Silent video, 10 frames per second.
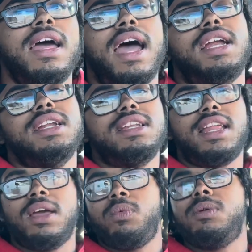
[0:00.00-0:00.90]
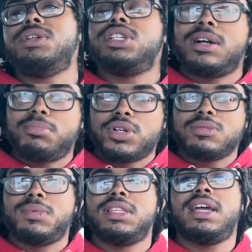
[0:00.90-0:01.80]
At the end of the day, we was young bulls,
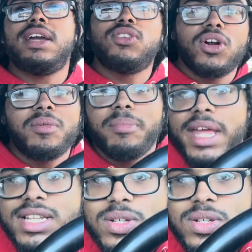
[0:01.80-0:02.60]
but they grown men.